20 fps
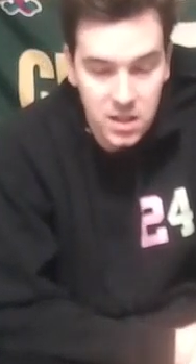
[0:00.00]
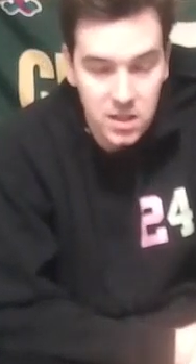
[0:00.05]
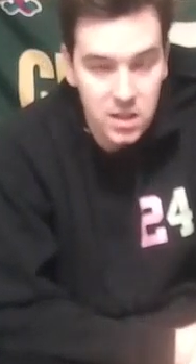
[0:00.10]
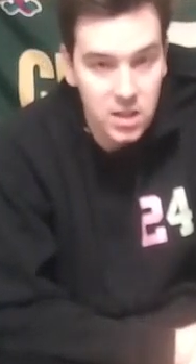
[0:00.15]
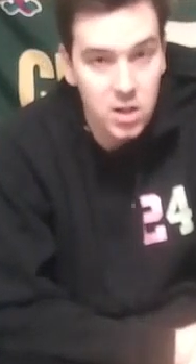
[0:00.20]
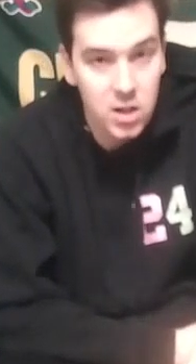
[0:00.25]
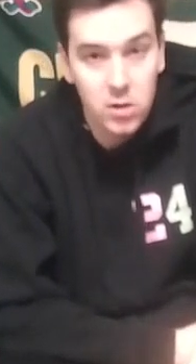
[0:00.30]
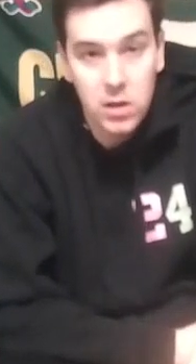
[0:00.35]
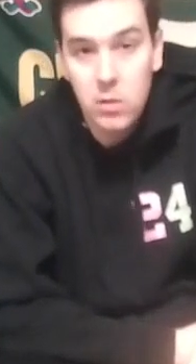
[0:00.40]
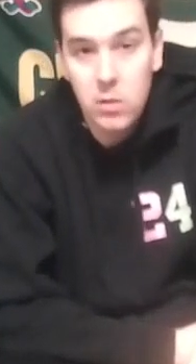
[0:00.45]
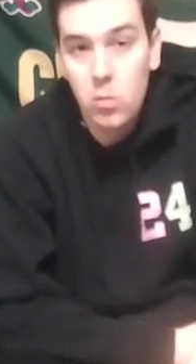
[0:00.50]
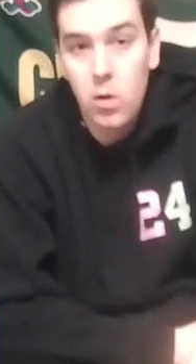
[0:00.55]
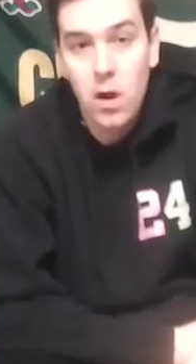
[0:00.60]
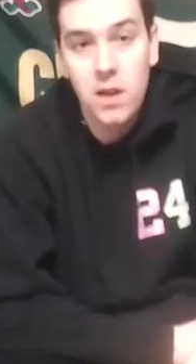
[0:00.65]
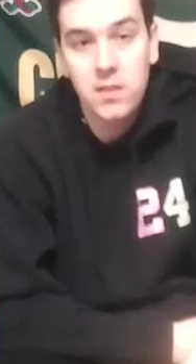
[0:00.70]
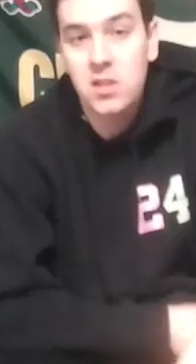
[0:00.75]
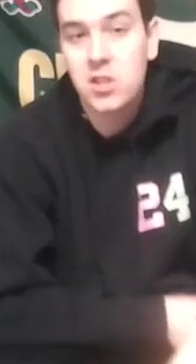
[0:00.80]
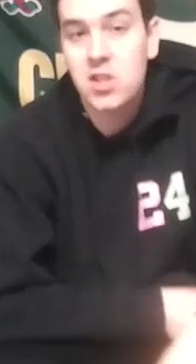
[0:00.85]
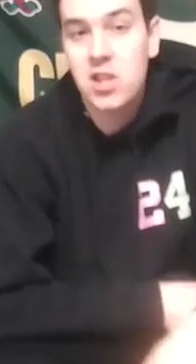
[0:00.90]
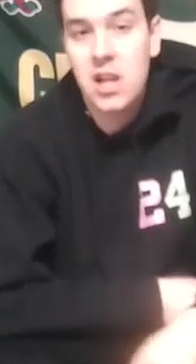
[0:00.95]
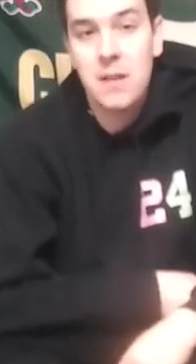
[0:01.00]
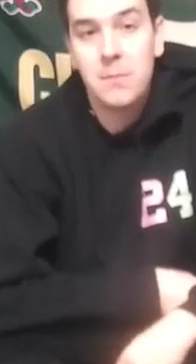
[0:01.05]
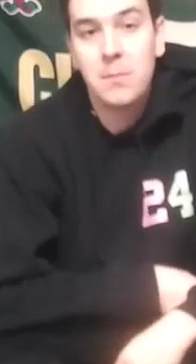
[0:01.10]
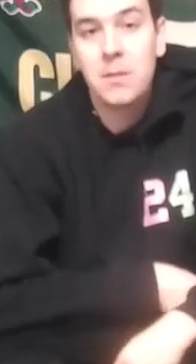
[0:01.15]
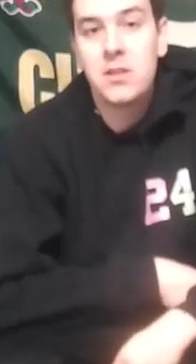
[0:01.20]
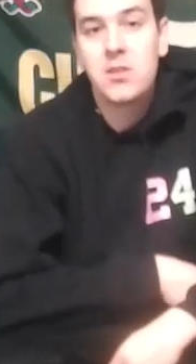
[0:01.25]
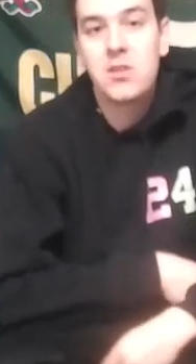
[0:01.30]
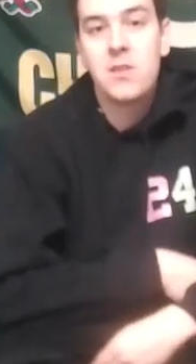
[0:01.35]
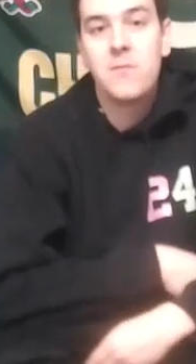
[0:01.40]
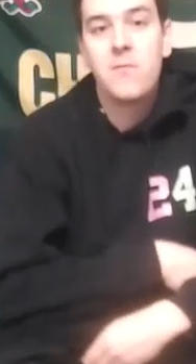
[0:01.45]
He won the
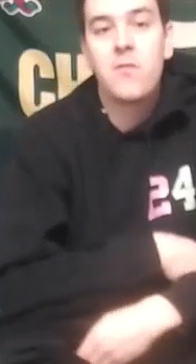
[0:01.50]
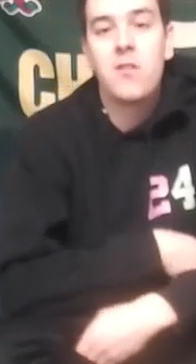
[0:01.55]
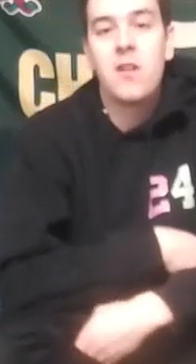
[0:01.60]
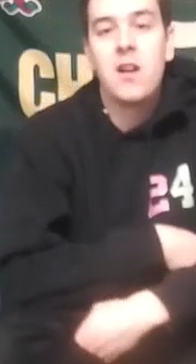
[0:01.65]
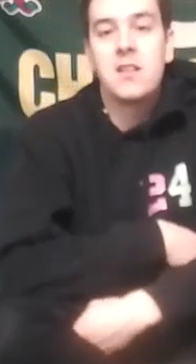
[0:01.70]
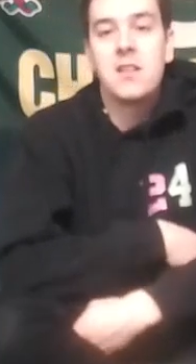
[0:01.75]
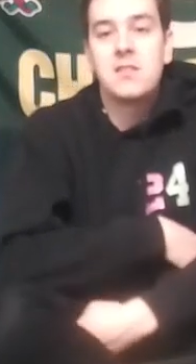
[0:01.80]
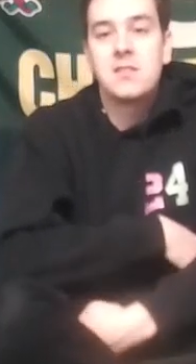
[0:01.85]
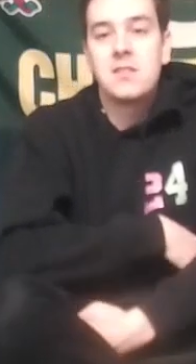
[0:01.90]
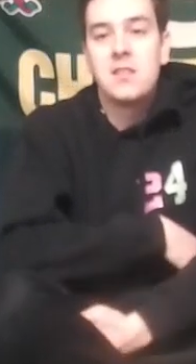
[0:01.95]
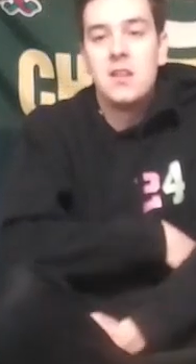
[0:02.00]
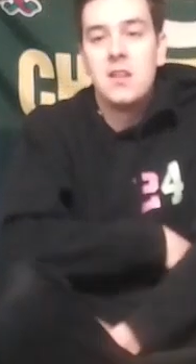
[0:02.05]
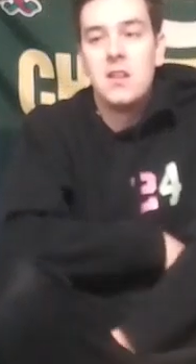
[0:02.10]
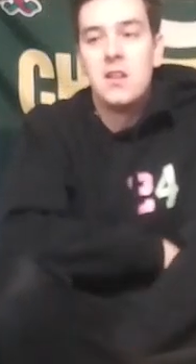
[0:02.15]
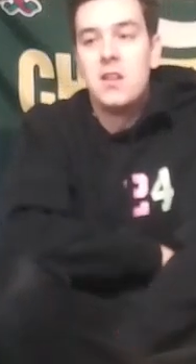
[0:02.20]
championship for us,